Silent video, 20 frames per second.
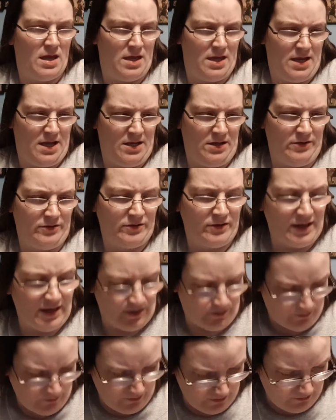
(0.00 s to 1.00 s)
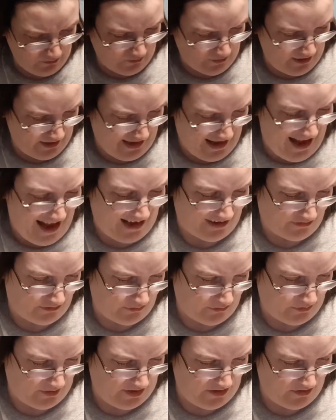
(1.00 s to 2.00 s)
It looks like it's one of those like
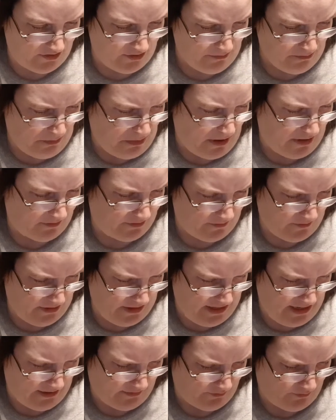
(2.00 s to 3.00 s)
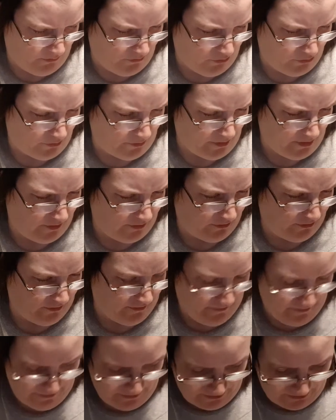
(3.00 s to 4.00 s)
actual things you can buy somewhere. Yeah, it's from Warner Brothers.
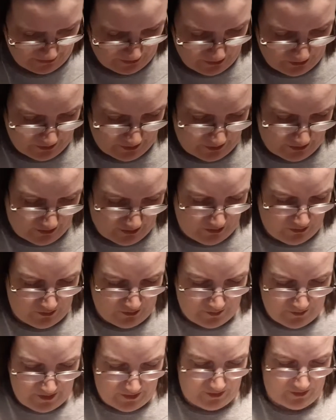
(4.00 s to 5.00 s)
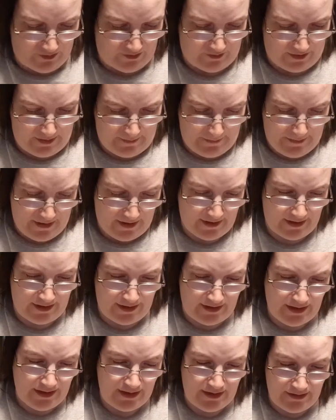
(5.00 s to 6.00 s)
So not exclusive necessarily, but it
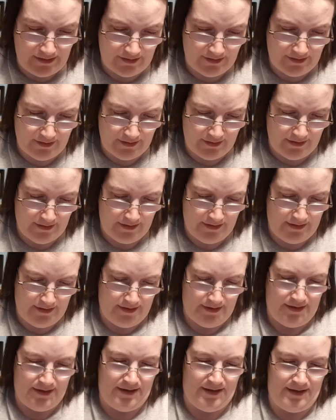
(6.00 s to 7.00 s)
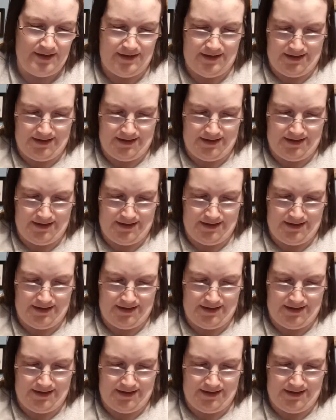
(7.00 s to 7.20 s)
is